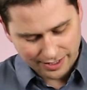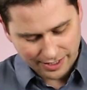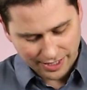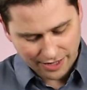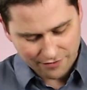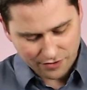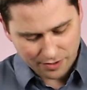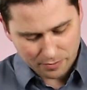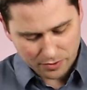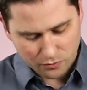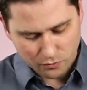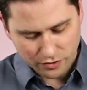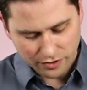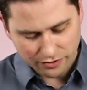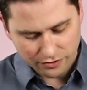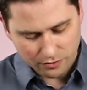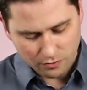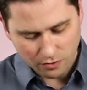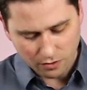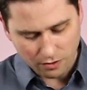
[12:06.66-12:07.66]
"Have I been
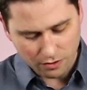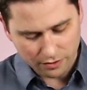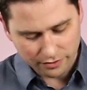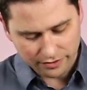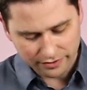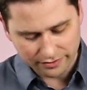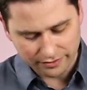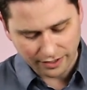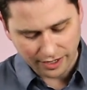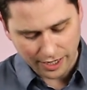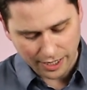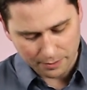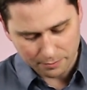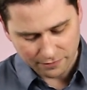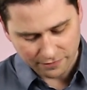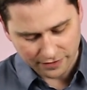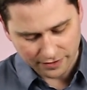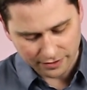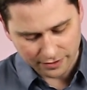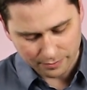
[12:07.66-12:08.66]
with you all this time,
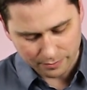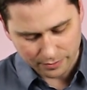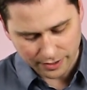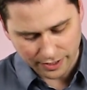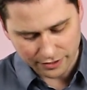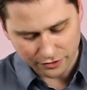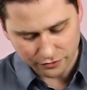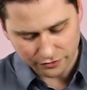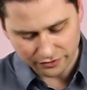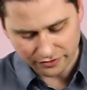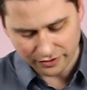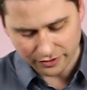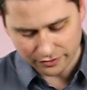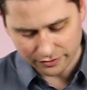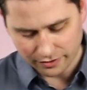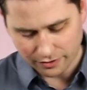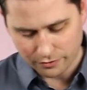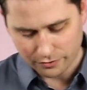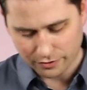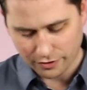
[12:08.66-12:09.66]
Philip, and you still
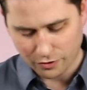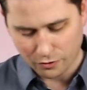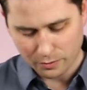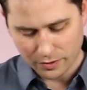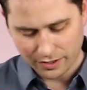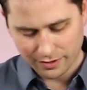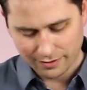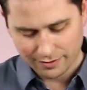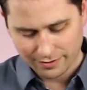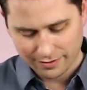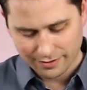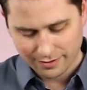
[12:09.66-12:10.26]
don't know me?